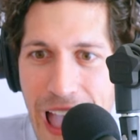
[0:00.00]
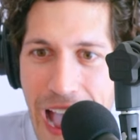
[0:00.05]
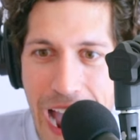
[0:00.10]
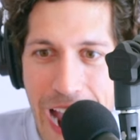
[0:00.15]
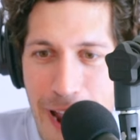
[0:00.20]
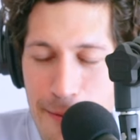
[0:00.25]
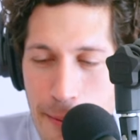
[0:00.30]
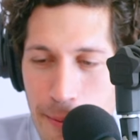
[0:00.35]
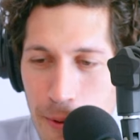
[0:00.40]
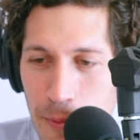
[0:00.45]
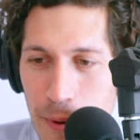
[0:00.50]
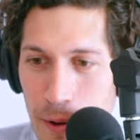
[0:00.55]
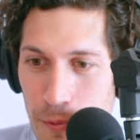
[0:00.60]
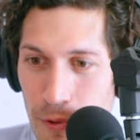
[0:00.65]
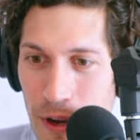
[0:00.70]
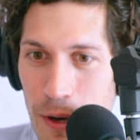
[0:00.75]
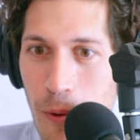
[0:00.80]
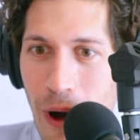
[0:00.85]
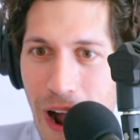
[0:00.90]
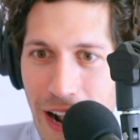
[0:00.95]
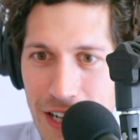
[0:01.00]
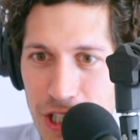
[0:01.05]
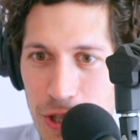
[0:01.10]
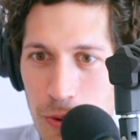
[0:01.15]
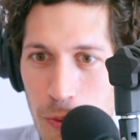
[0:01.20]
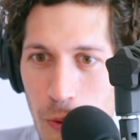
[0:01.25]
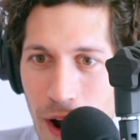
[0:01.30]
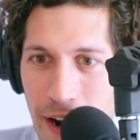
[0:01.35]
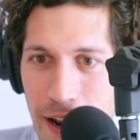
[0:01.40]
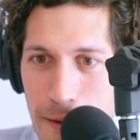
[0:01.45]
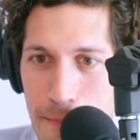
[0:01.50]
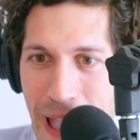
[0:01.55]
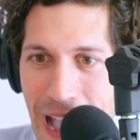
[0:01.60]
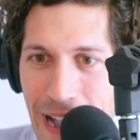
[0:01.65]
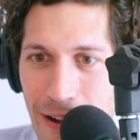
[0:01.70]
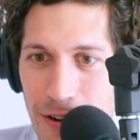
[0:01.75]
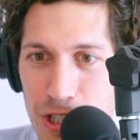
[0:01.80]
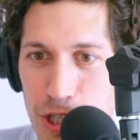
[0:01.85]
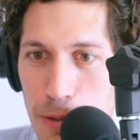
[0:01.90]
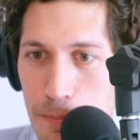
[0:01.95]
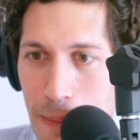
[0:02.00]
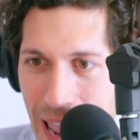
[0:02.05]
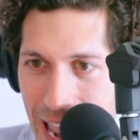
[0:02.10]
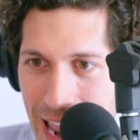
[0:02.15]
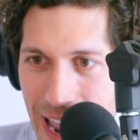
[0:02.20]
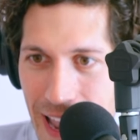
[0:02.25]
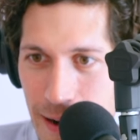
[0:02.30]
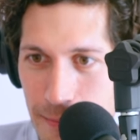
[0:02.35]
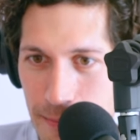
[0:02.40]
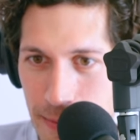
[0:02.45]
I remember we rewatched the one about Japan